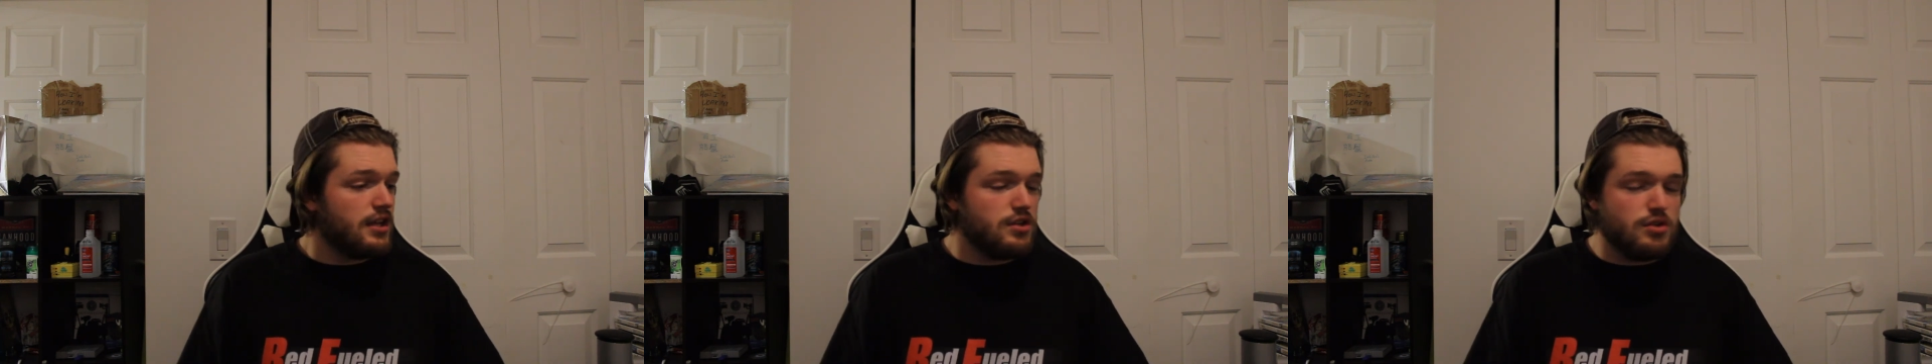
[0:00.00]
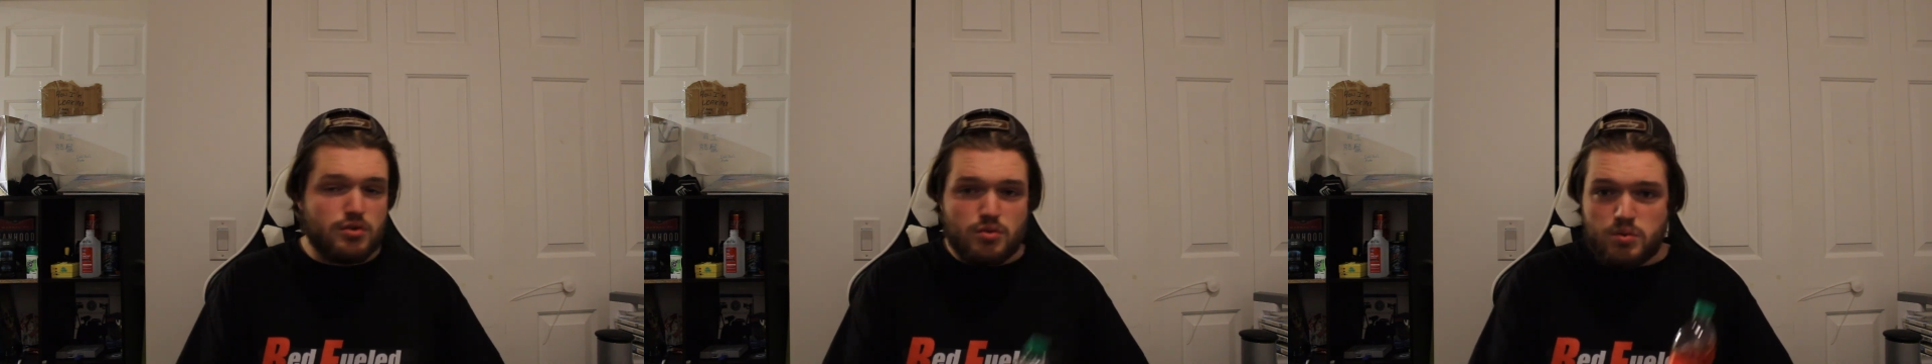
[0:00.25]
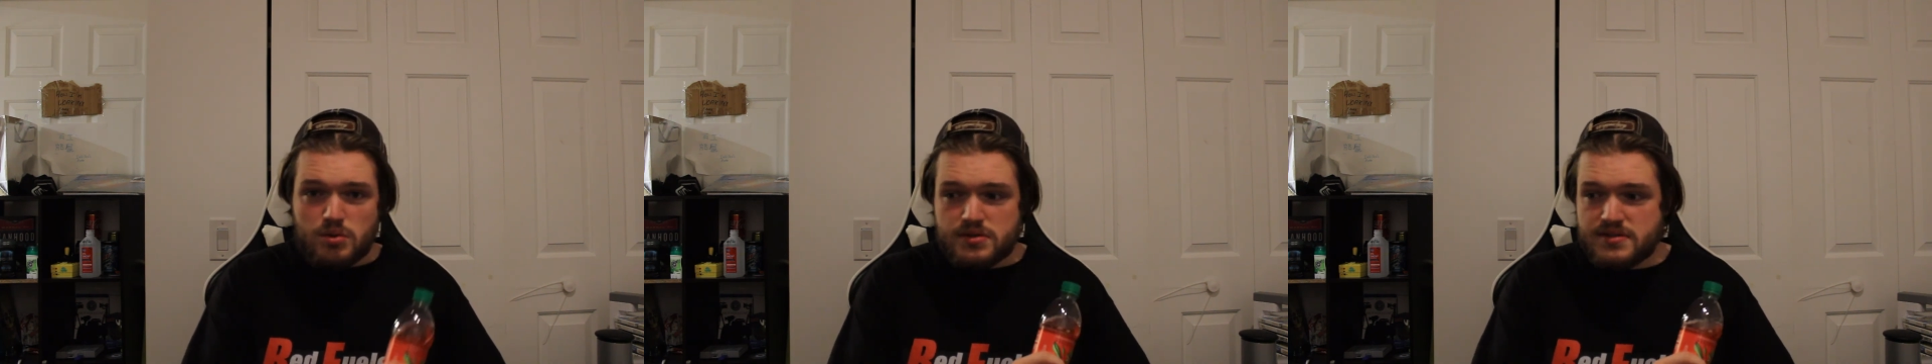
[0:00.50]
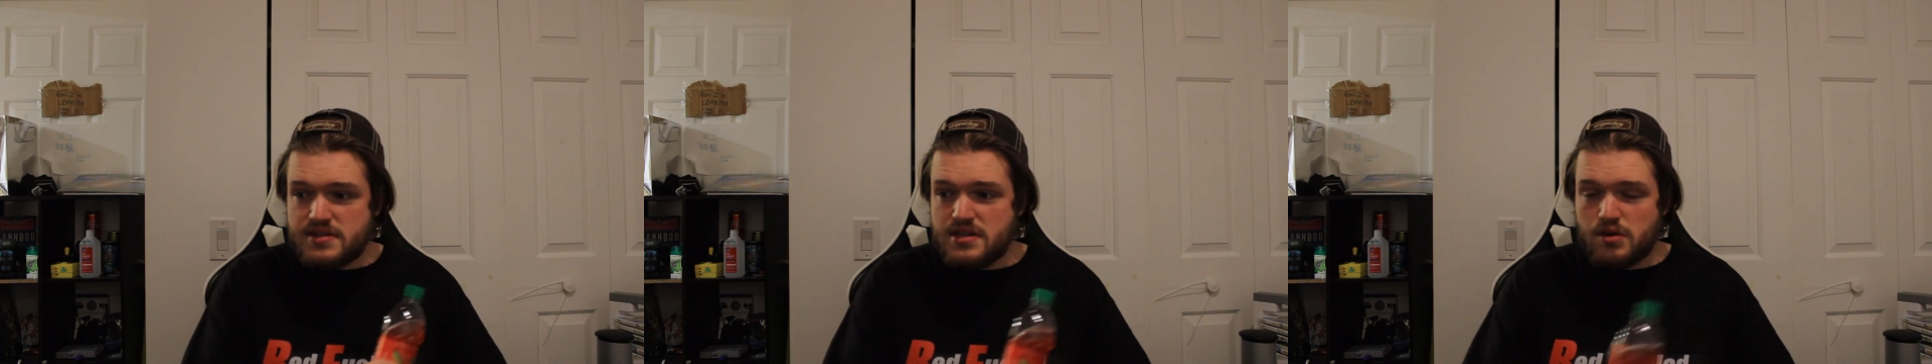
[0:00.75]
You will
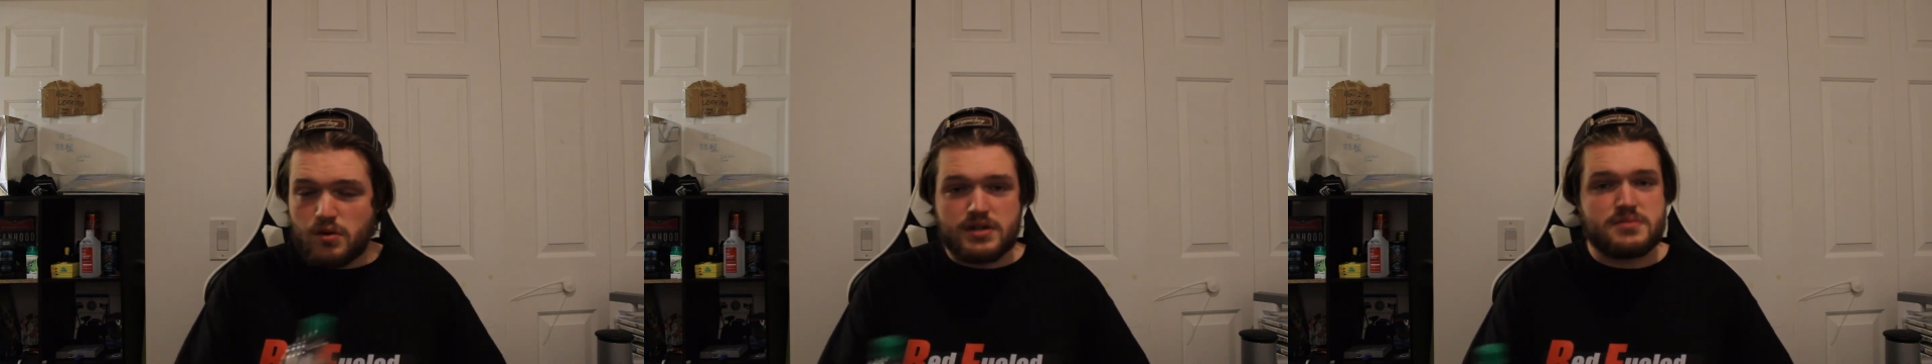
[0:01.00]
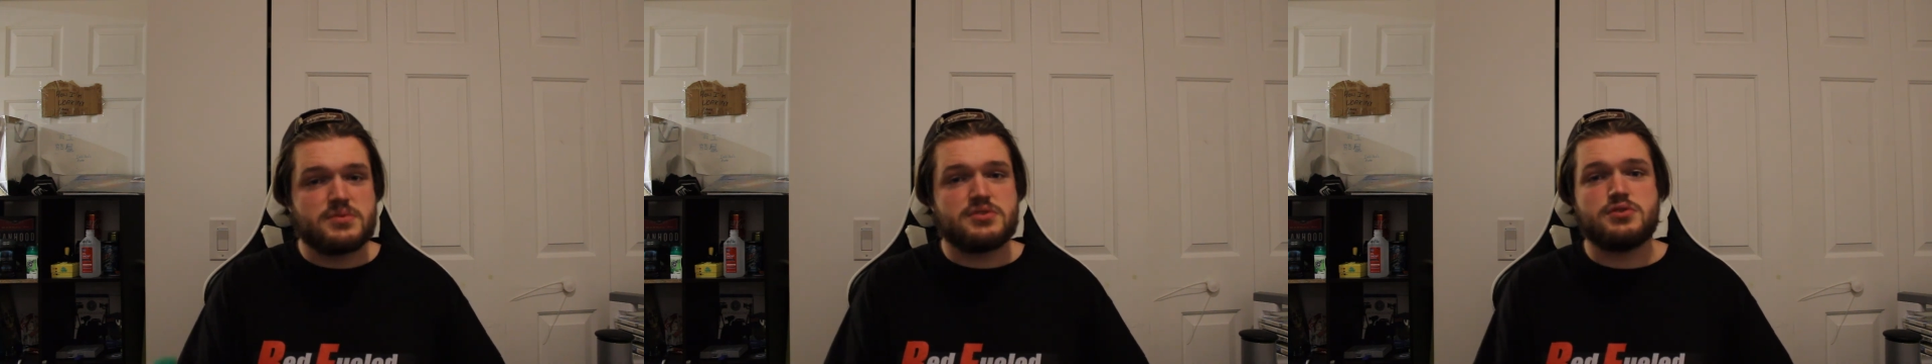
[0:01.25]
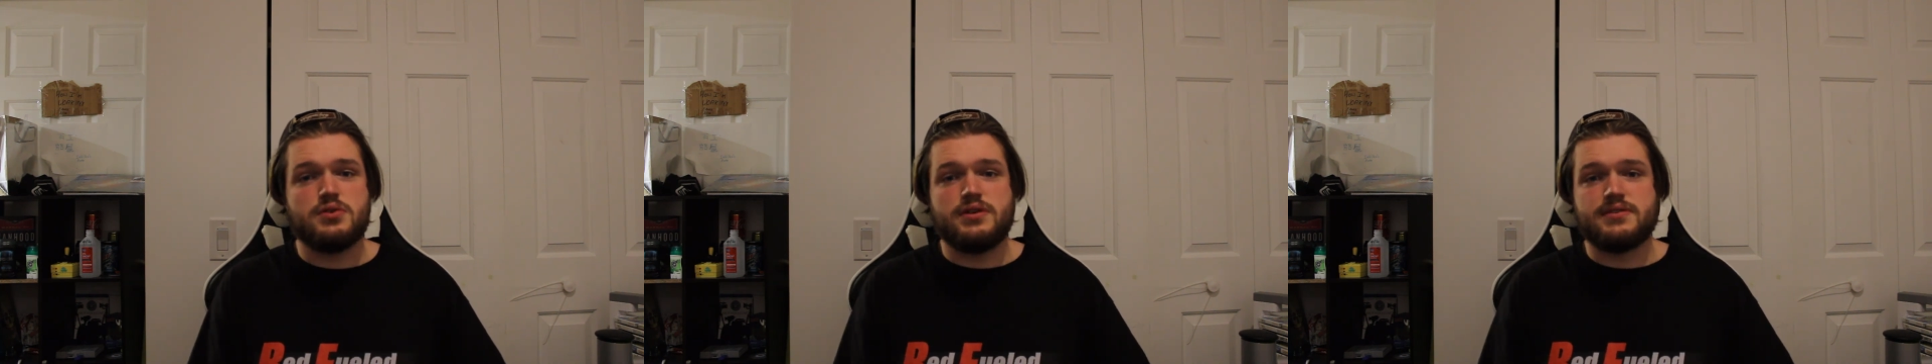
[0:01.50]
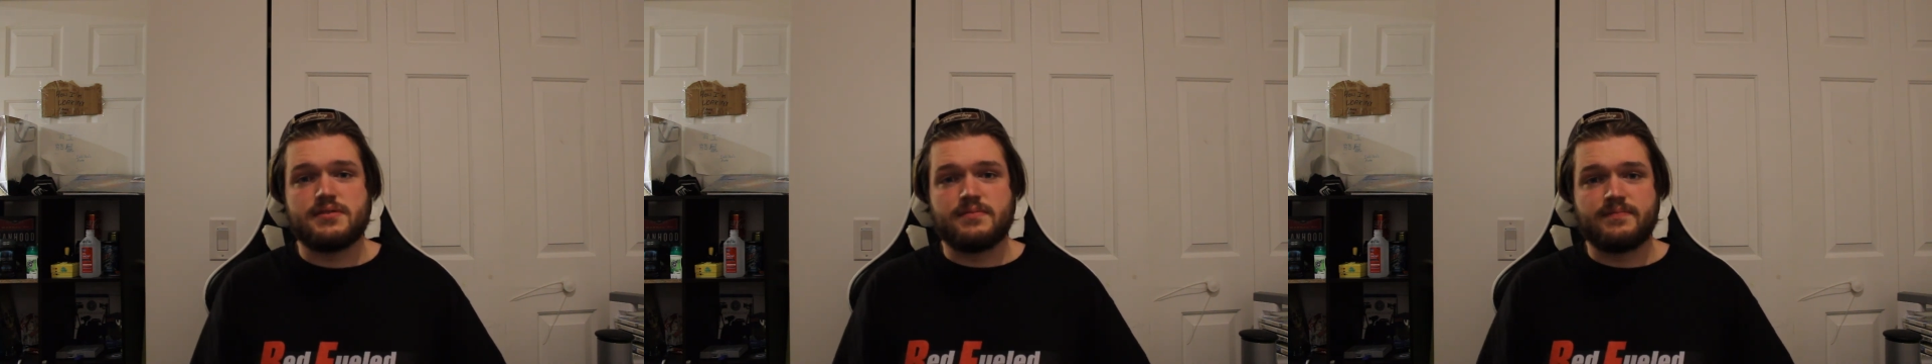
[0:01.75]
see Christmas
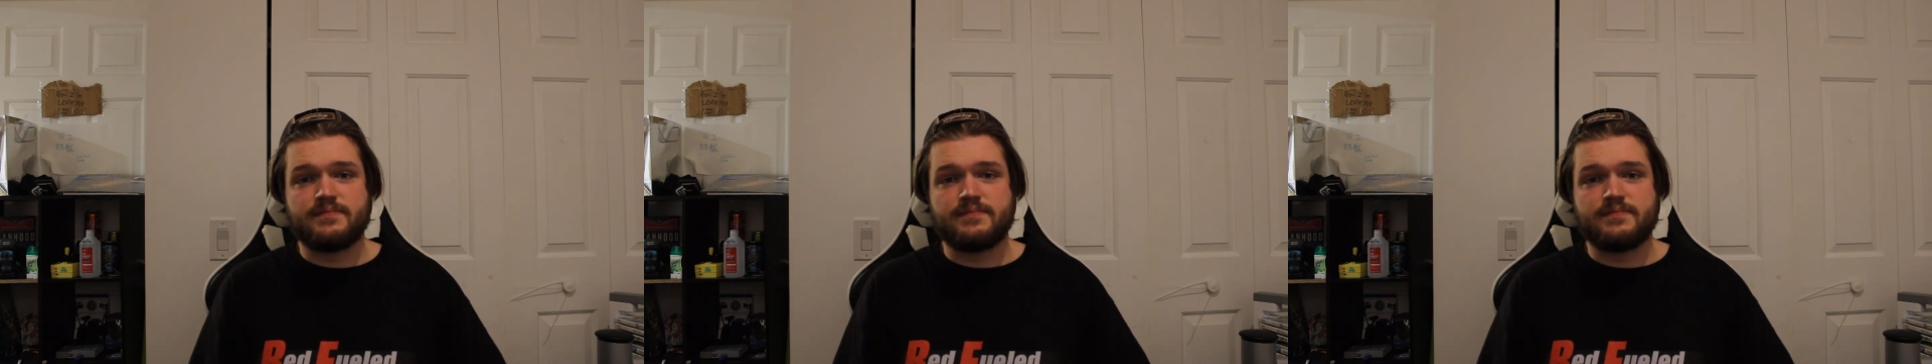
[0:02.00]
trees.